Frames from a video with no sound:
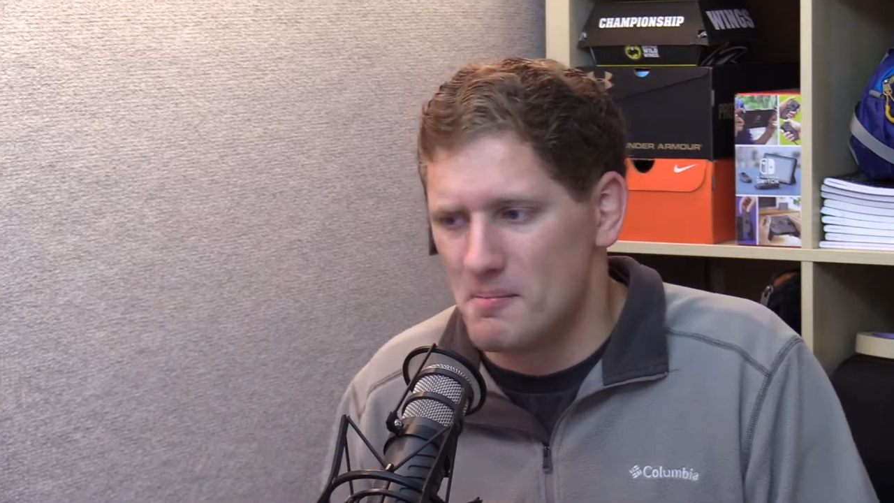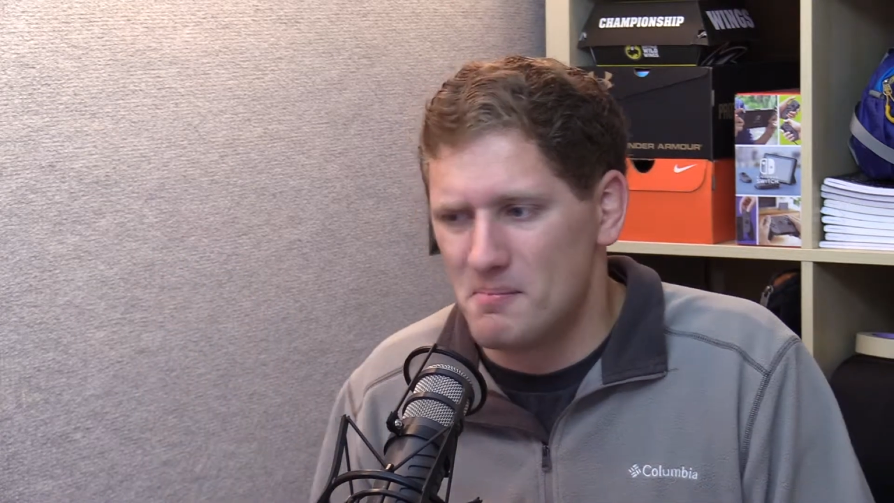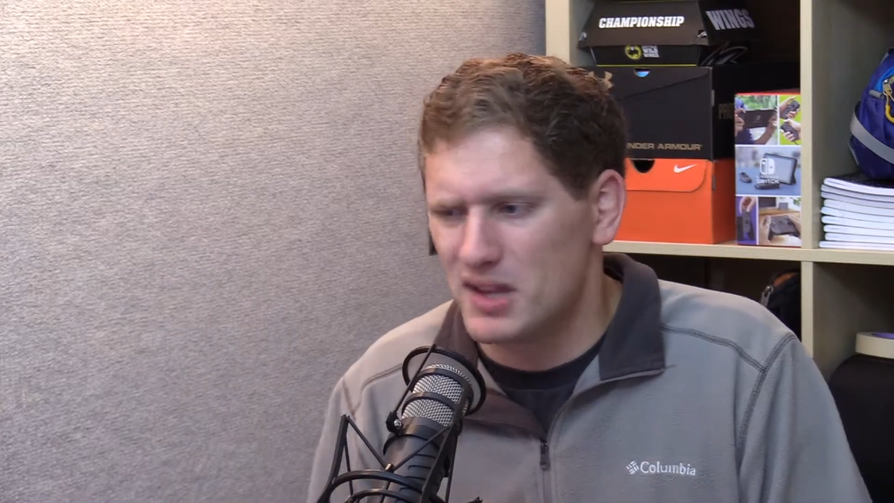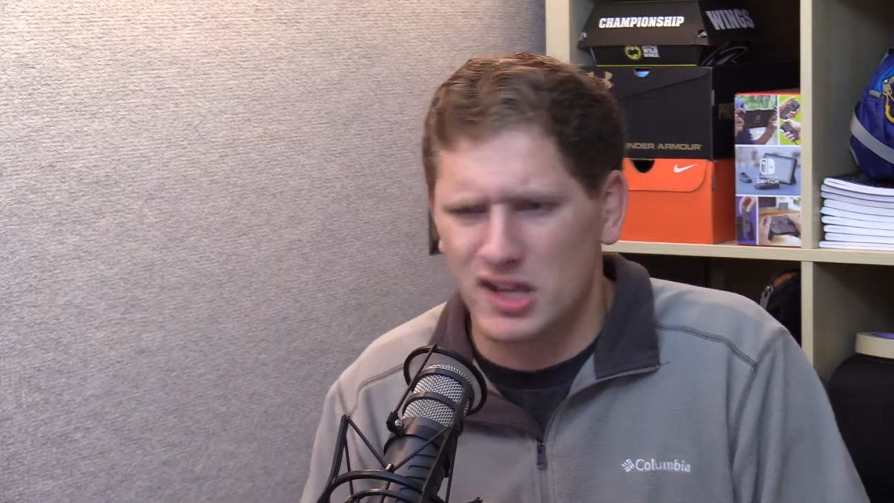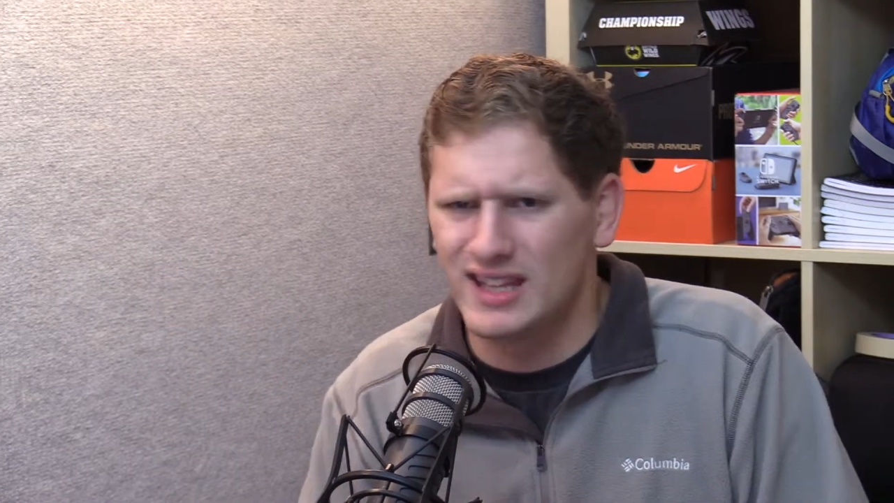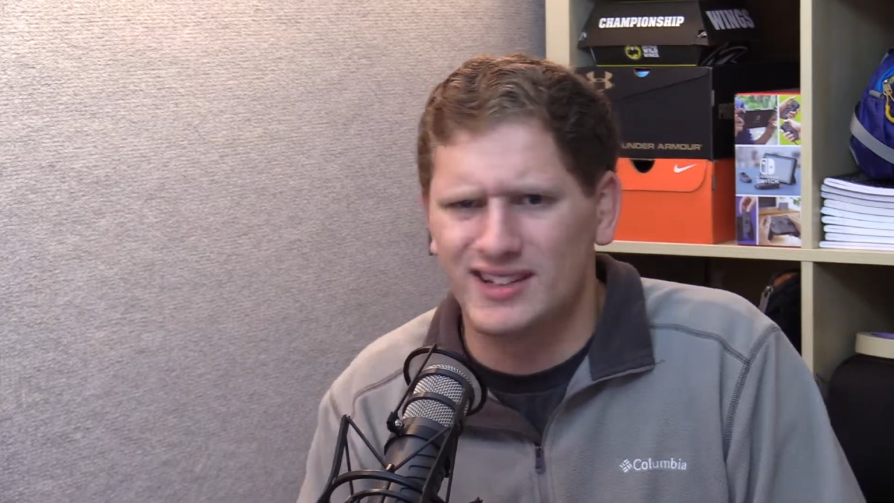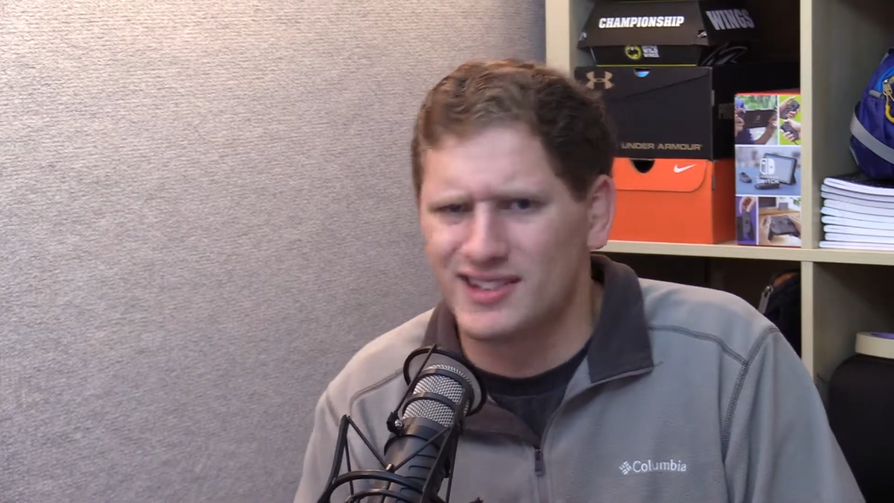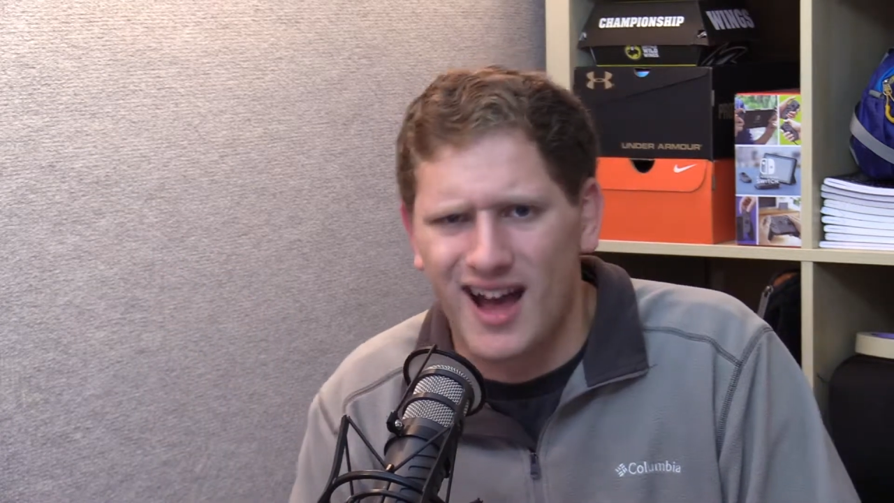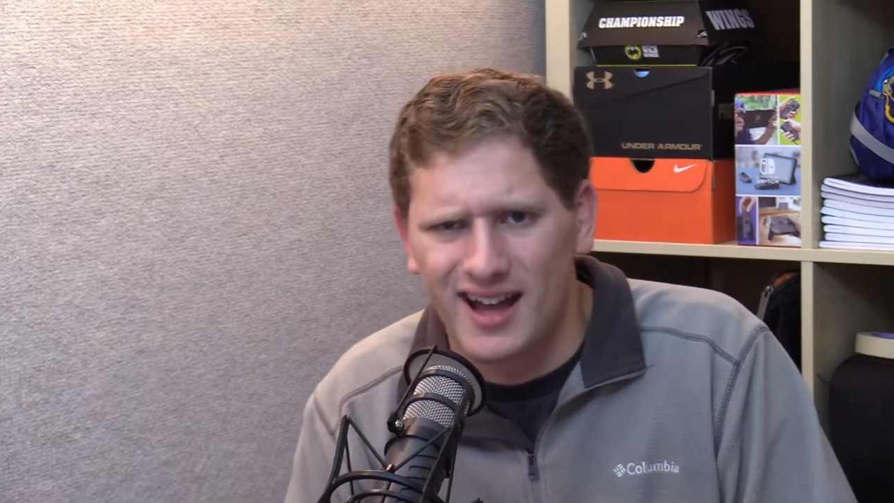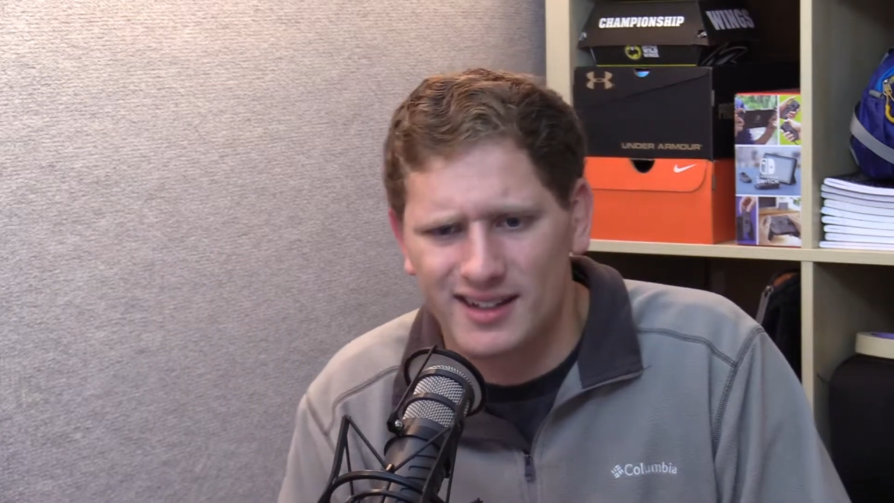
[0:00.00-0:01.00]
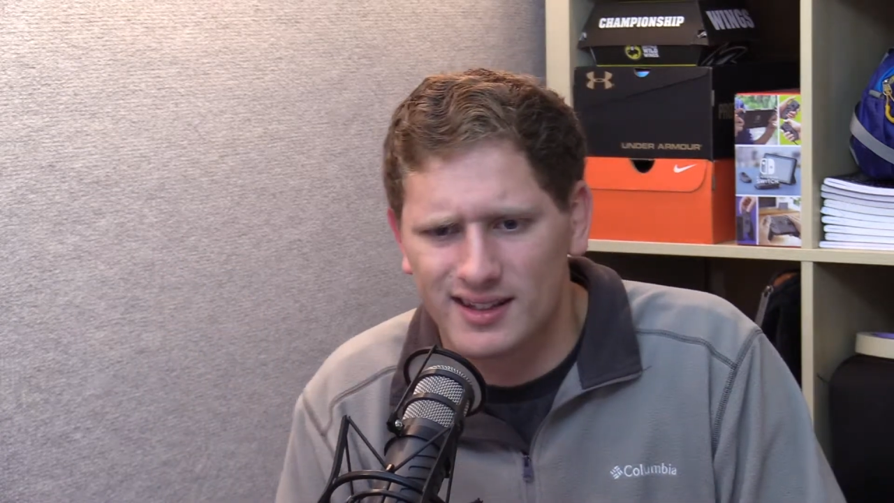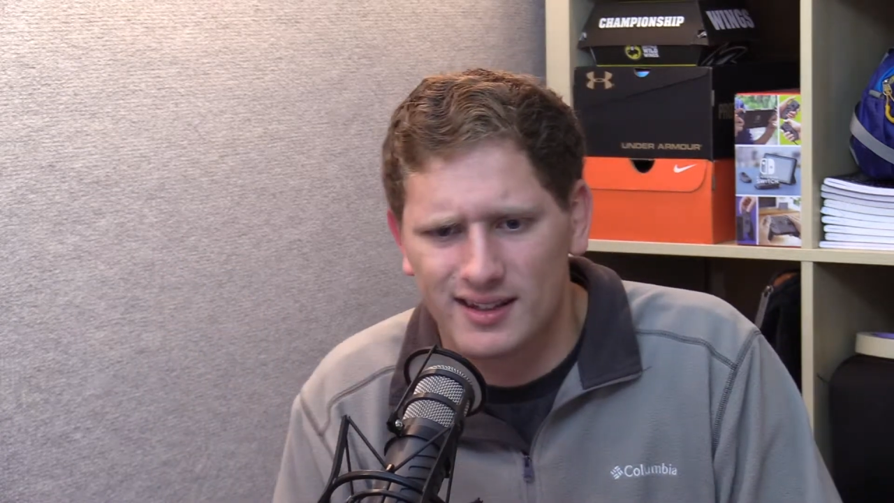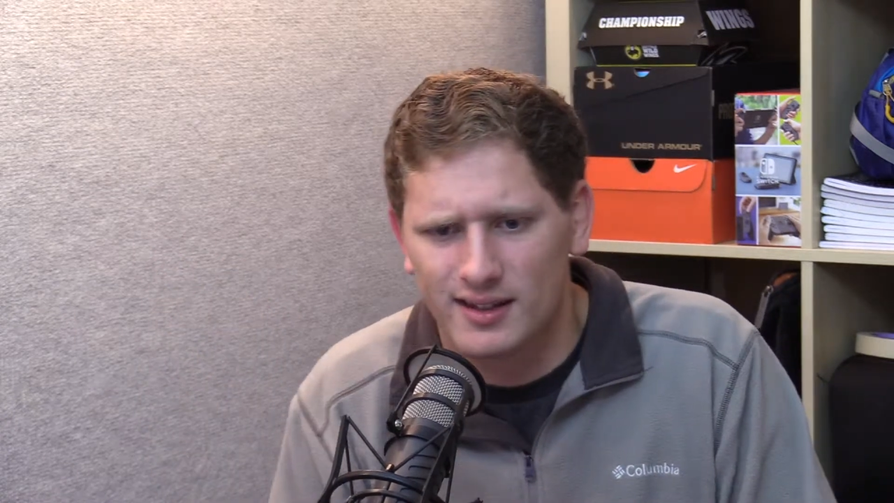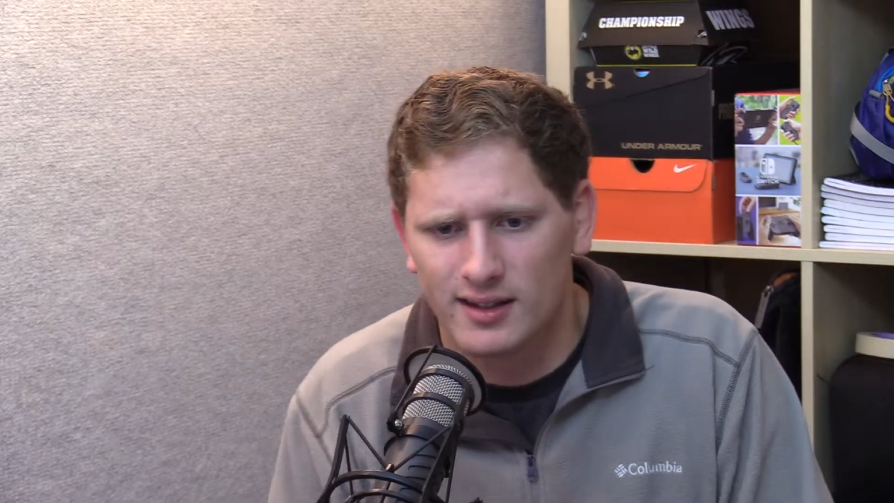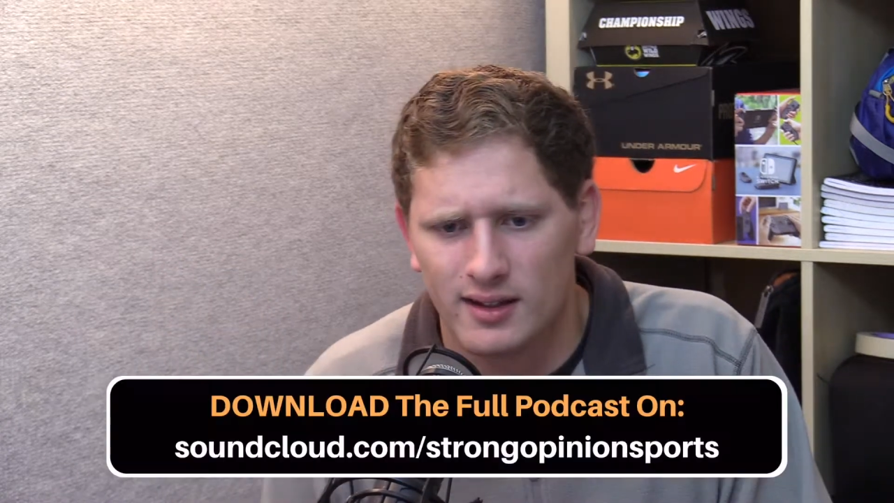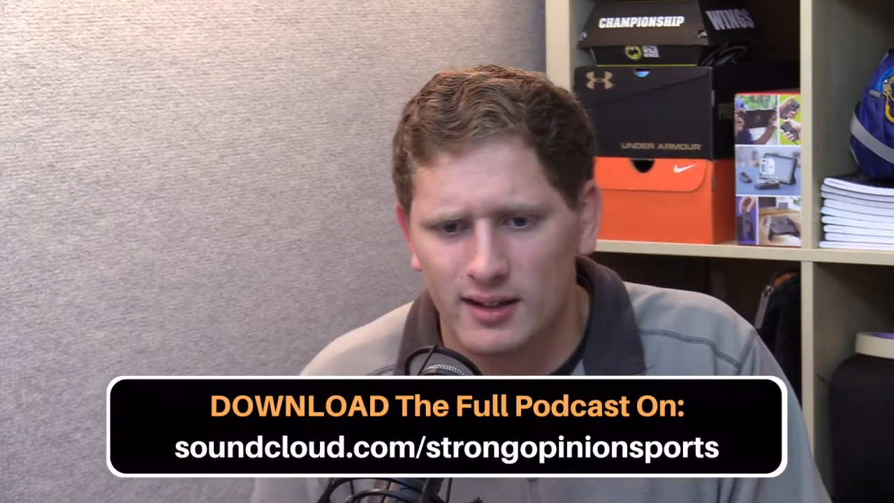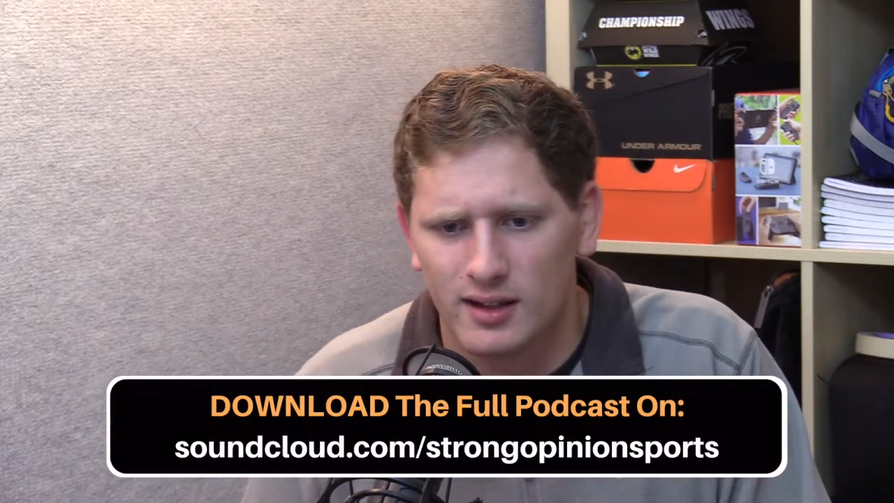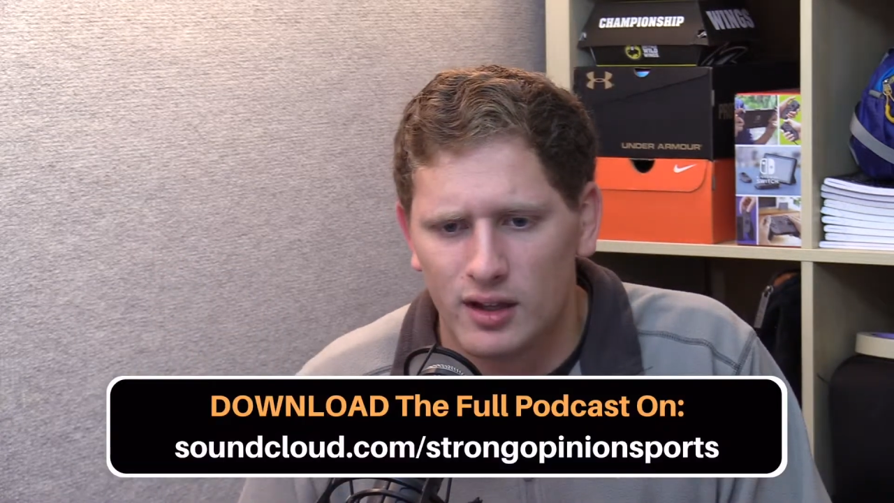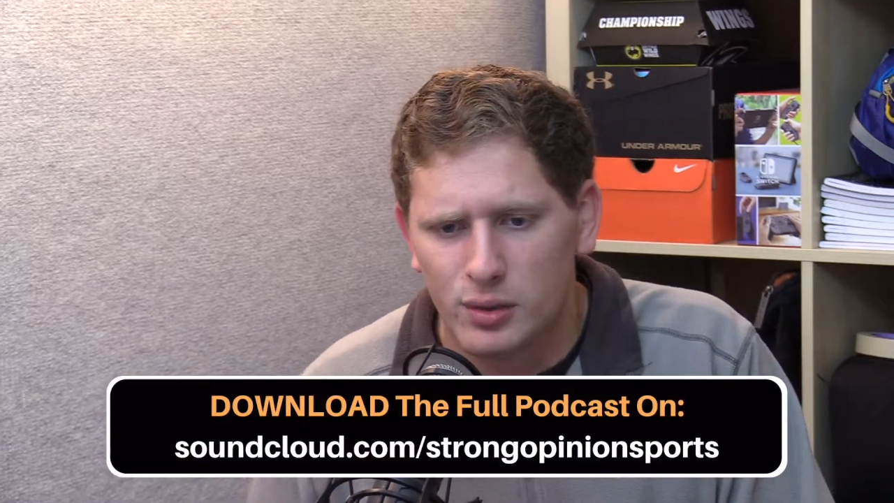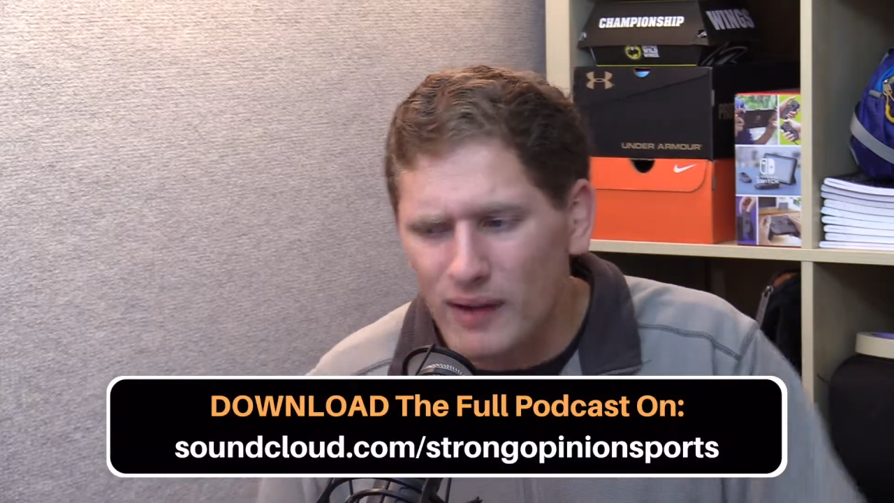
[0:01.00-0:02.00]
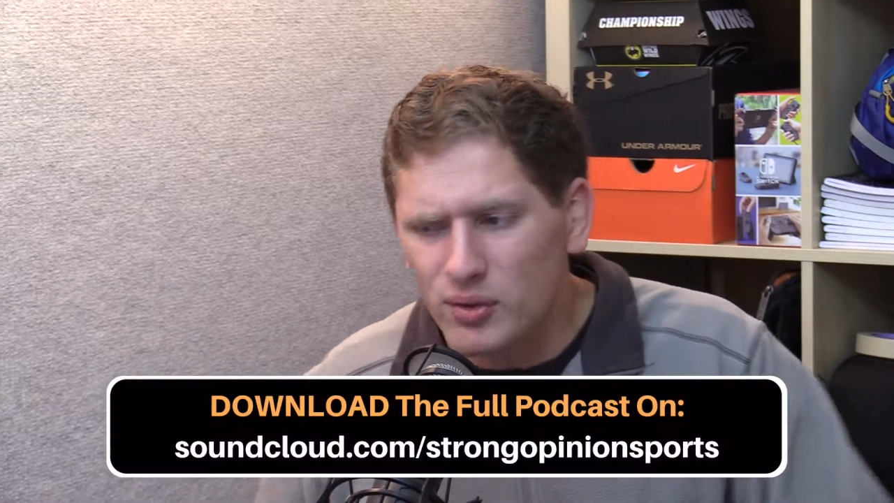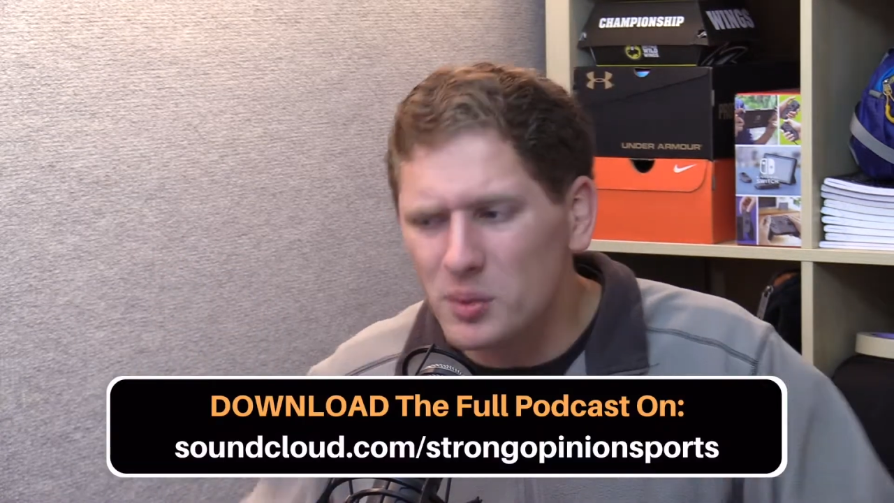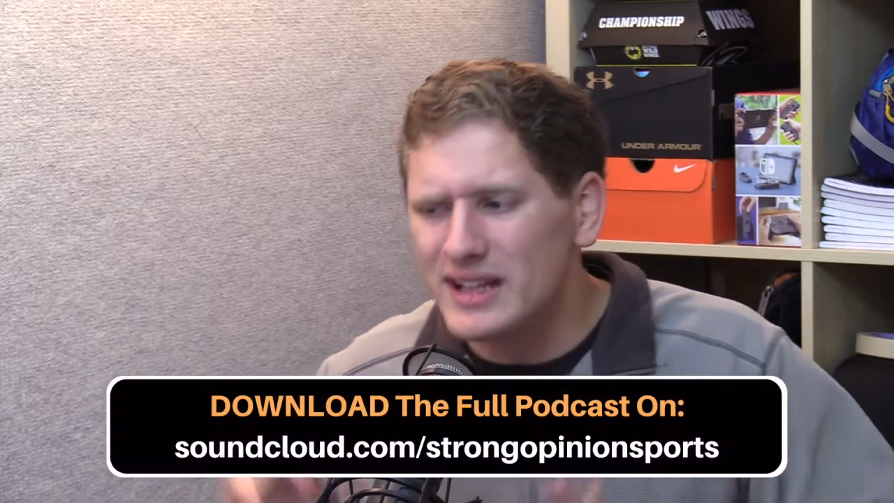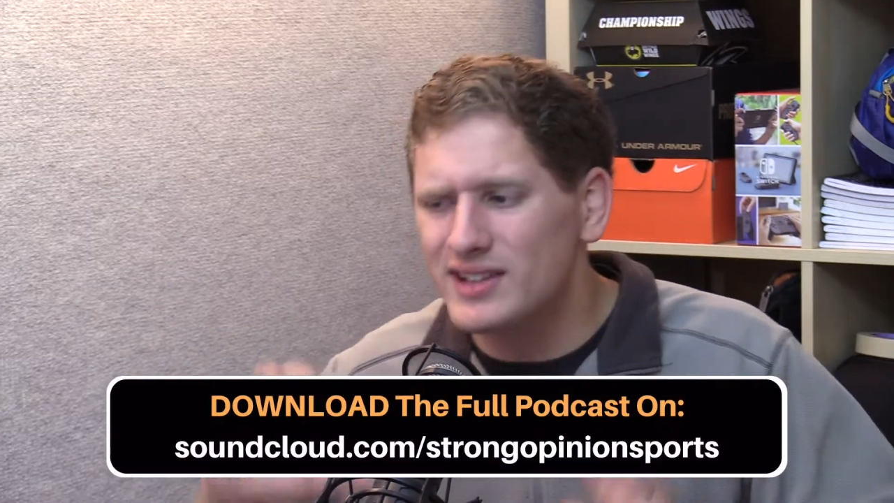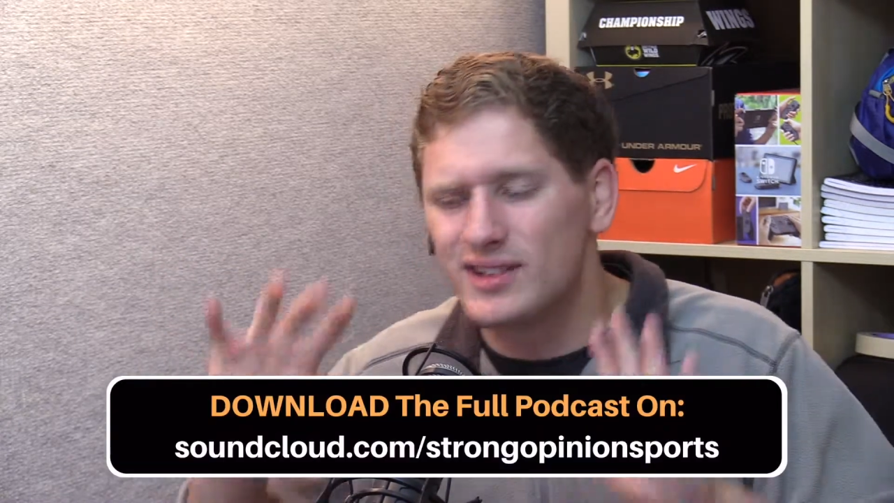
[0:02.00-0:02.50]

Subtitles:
Michigan does not. So everyone needs